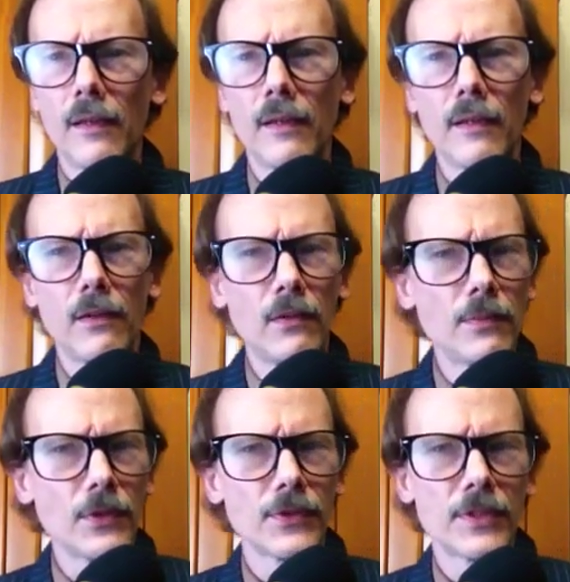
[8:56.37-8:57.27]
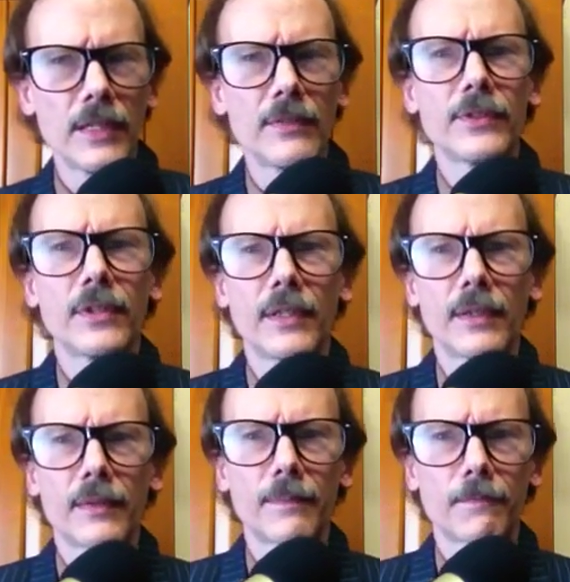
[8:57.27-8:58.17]
It almost sounds like
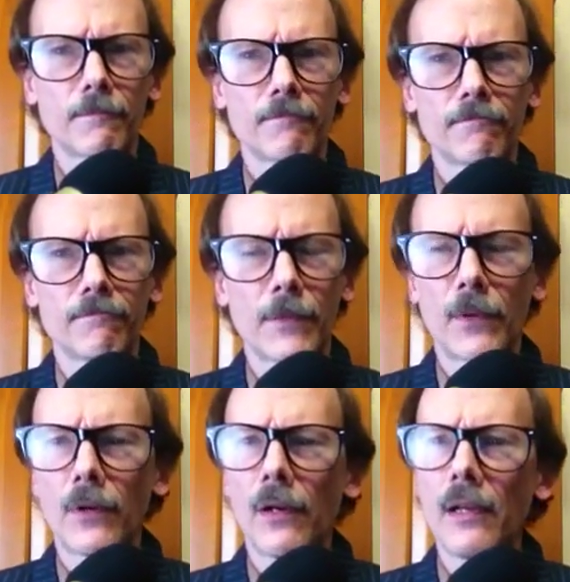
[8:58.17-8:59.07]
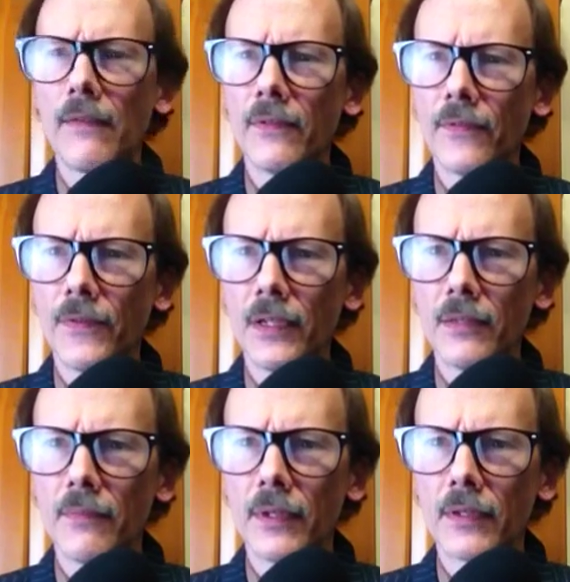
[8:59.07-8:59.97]
they were all having
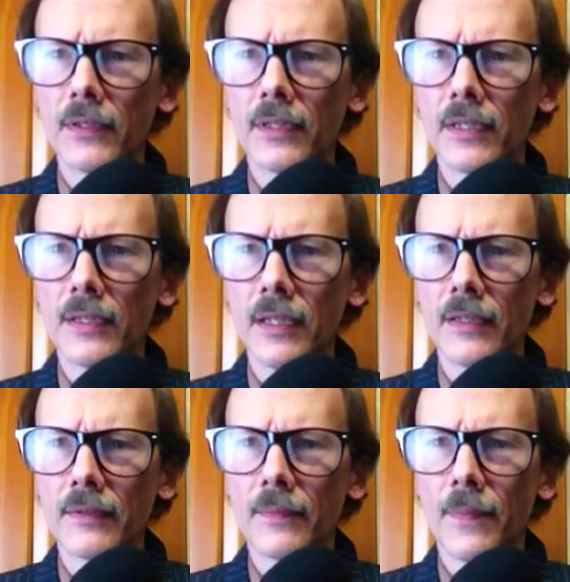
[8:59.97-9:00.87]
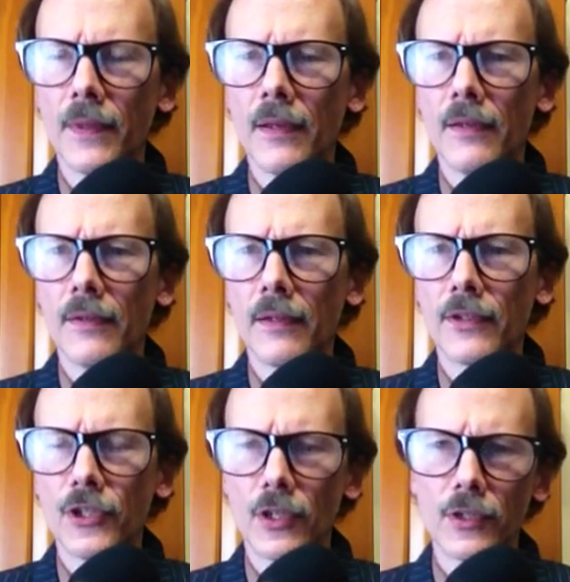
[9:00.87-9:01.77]
fun, because they said the
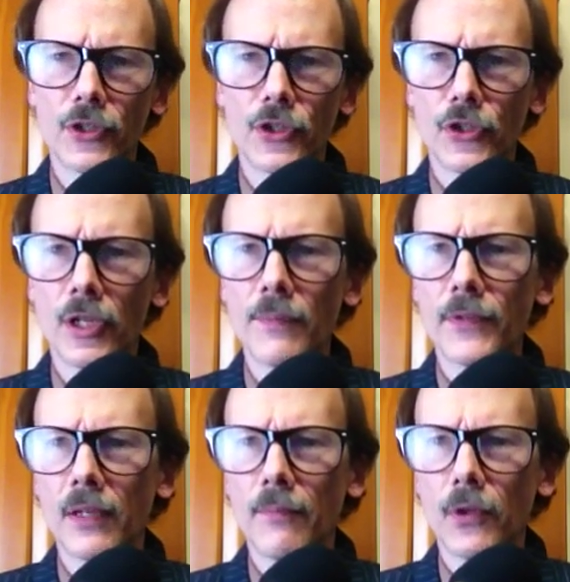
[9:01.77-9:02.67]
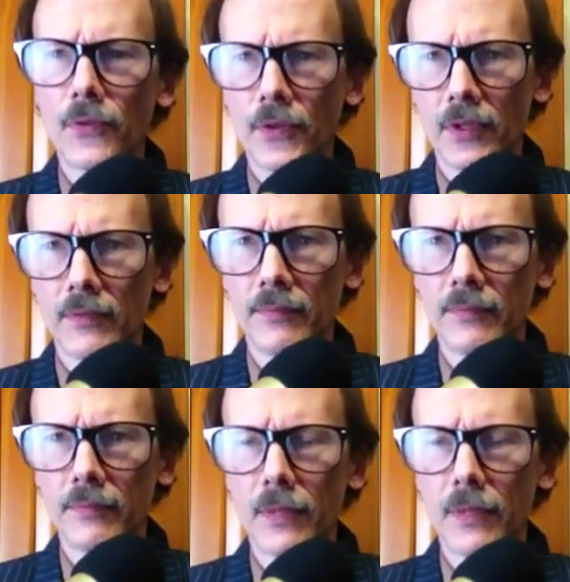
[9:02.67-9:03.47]
judge jumped on both of them.